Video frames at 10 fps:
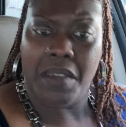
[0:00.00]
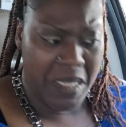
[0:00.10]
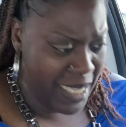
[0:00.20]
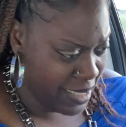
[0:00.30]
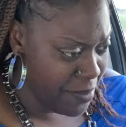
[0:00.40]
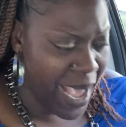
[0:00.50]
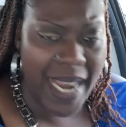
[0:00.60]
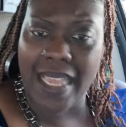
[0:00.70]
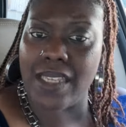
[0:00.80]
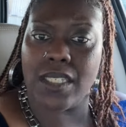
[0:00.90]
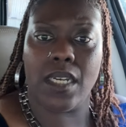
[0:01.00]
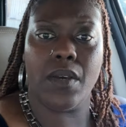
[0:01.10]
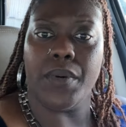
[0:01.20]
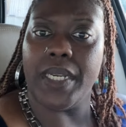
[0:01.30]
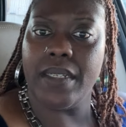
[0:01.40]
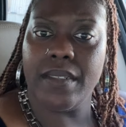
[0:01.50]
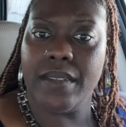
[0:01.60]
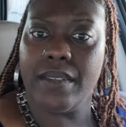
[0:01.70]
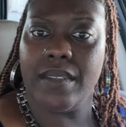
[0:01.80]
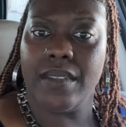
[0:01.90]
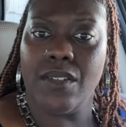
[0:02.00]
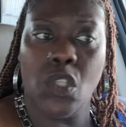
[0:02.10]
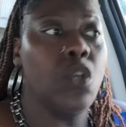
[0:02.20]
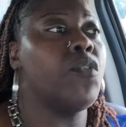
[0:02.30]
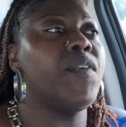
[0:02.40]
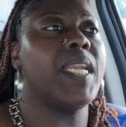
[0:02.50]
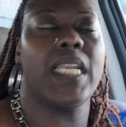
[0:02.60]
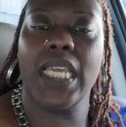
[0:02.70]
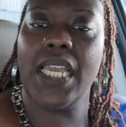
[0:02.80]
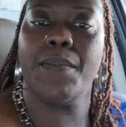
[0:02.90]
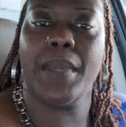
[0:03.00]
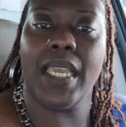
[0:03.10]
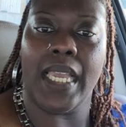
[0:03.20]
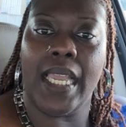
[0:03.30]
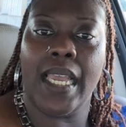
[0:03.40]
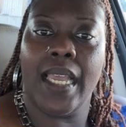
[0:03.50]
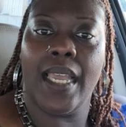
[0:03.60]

Get somebody else to do it. You finna leave me.